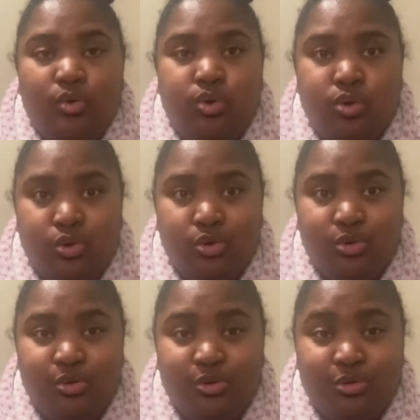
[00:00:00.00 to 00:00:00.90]
oh
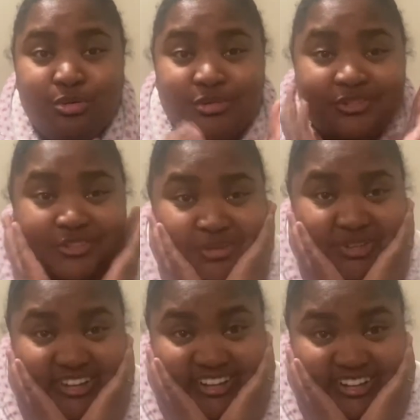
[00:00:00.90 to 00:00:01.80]
my
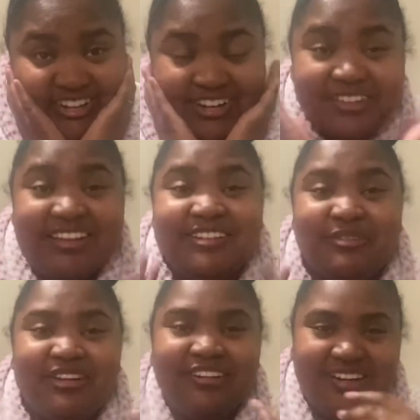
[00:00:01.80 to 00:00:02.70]
god guys i'm
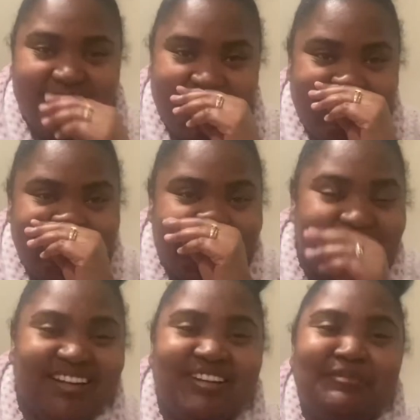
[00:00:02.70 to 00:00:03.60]
gonna cry
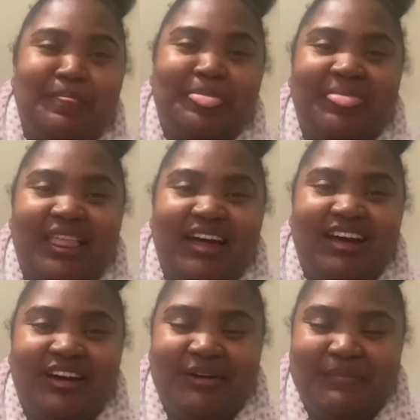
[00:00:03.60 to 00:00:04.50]

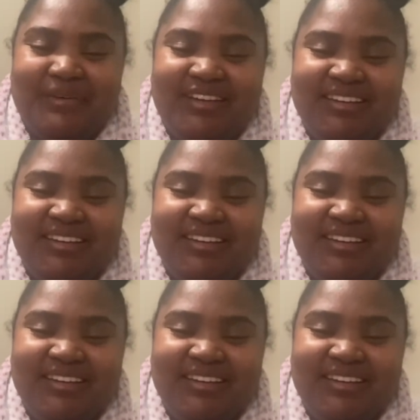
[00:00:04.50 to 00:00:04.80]
um,